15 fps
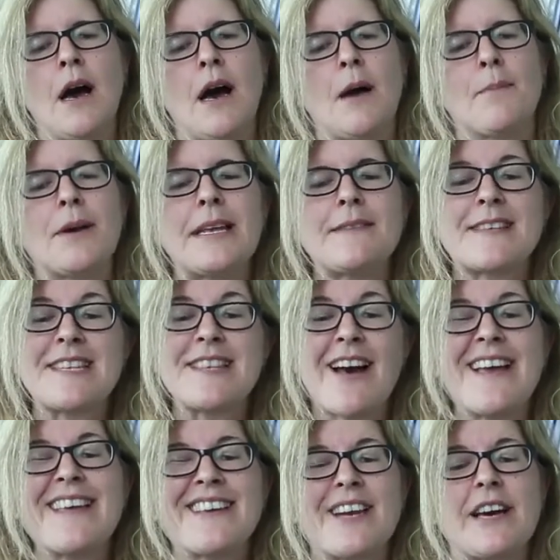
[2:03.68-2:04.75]
A belief's
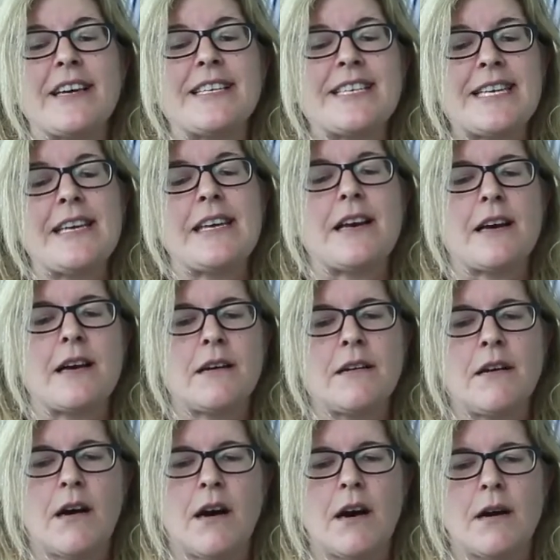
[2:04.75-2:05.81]
like an
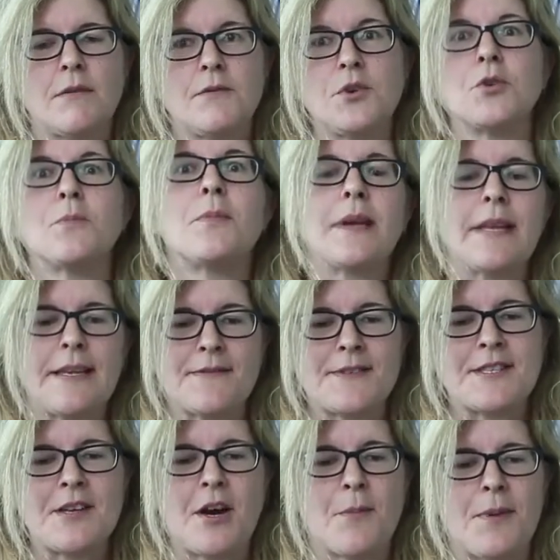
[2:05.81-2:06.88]
idea. Your
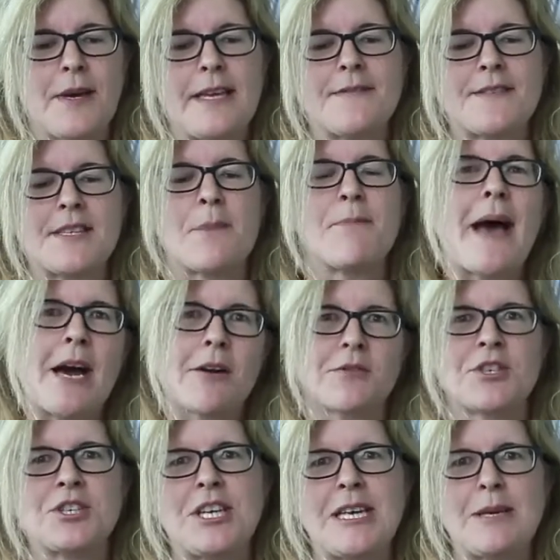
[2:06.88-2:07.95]
beliefs are beliefs about
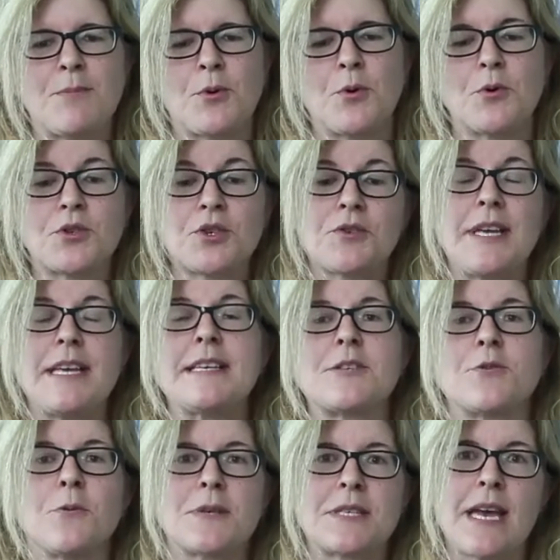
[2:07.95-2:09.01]
sheep or trees
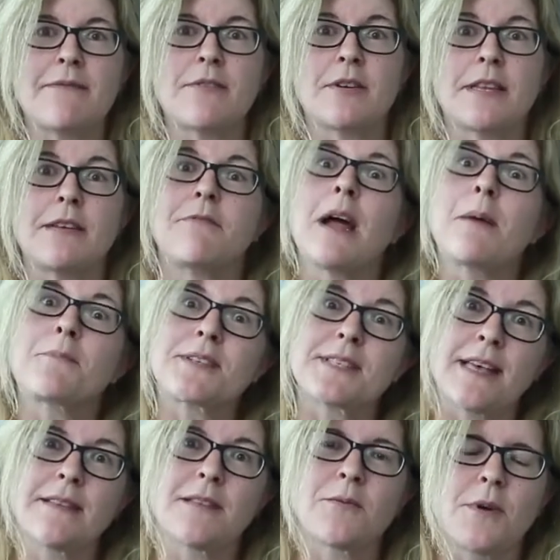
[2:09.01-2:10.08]
or whatever. They
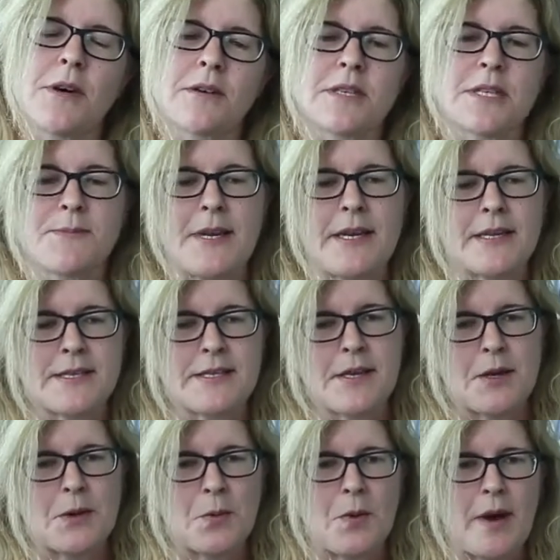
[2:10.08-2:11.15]
represent the world as being a
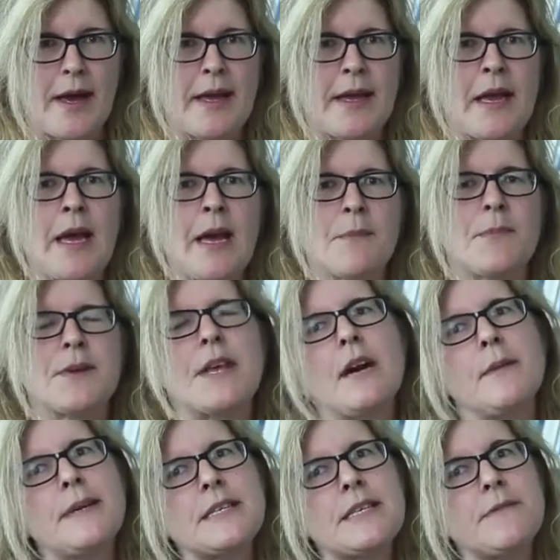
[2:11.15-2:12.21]
certain way. But they're
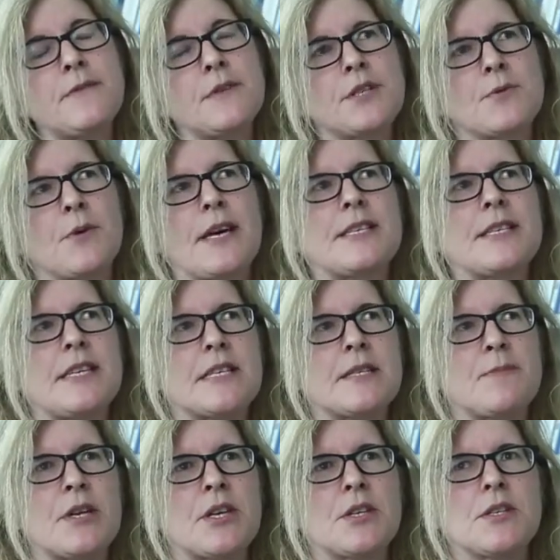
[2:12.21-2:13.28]
a bit different to ideas
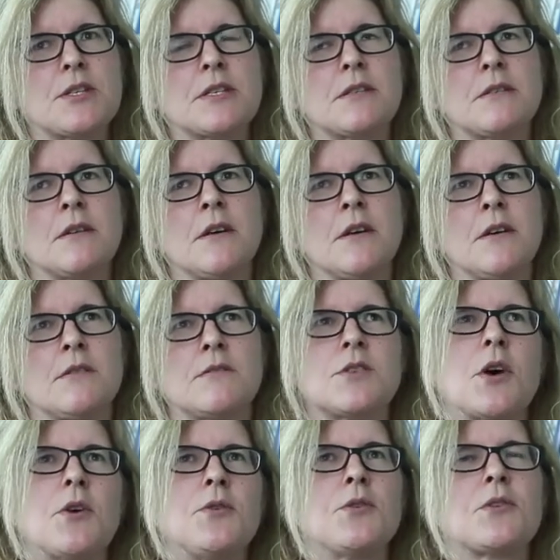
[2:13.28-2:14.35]
because,
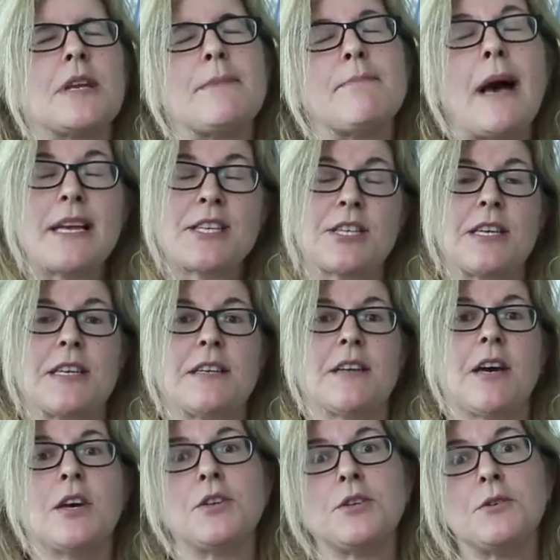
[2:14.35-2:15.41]
so you can imagine
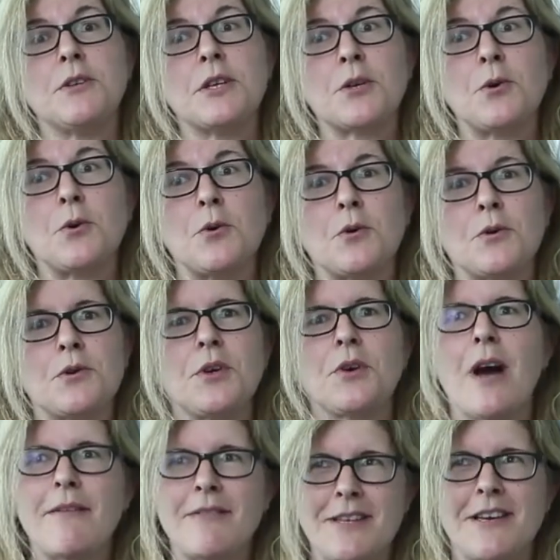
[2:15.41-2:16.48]
a unicorn, you're
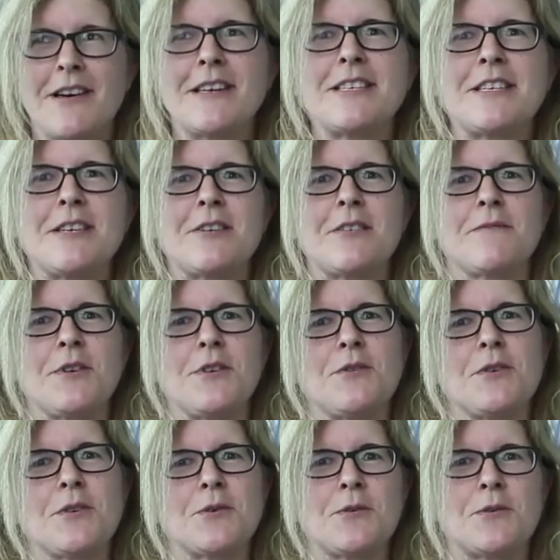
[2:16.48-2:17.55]
having the idea of a
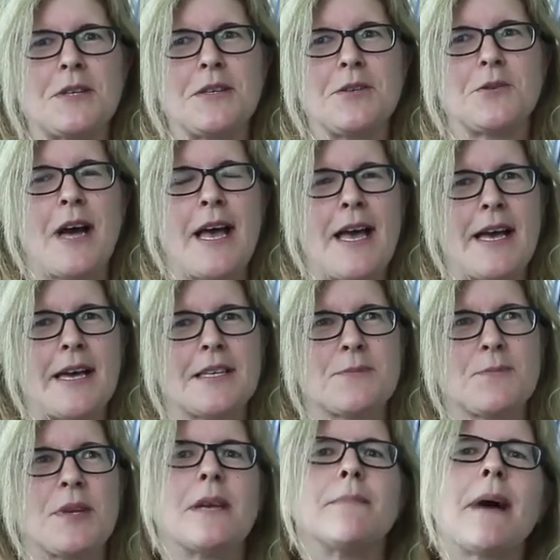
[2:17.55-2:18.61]
unicorn in your head,
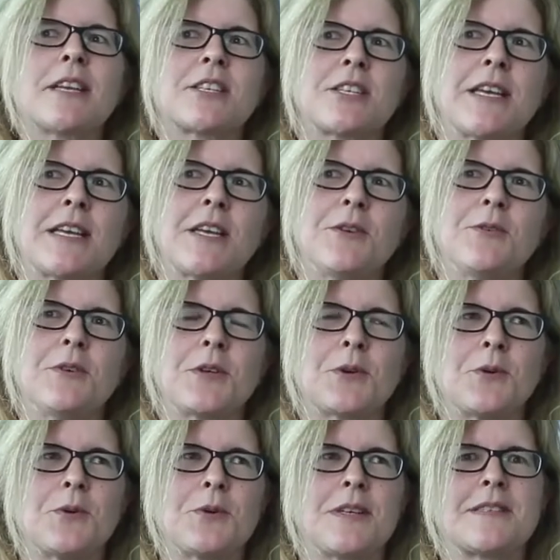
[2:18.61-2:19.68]
but imagining a
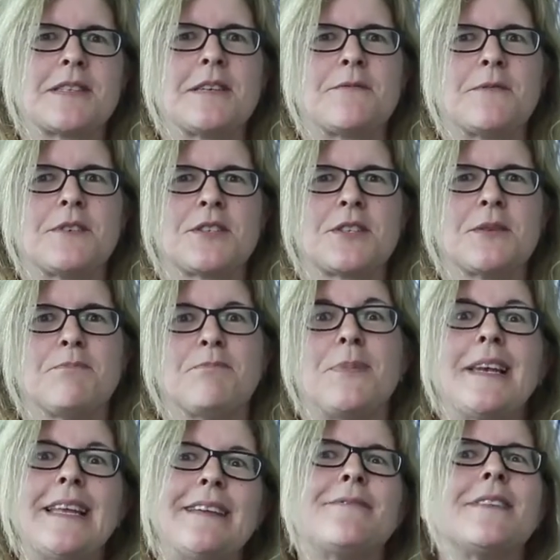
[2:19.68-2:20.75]
unicorn is different to
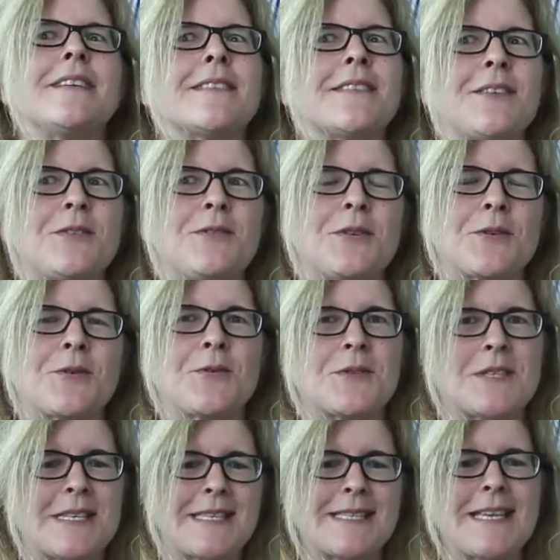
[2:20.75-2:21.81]
believing that
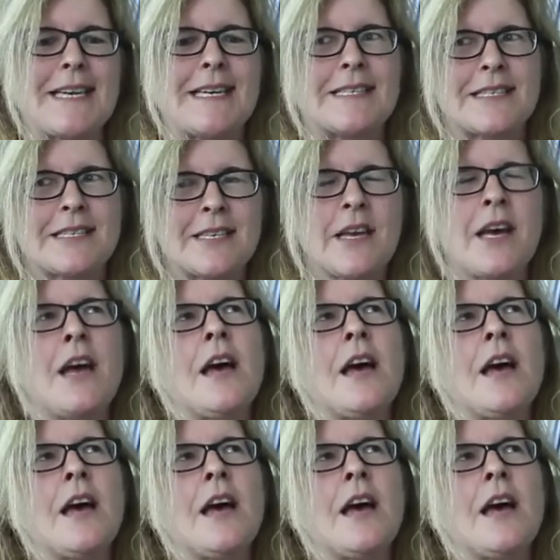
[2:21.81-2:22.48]
unicorns exist.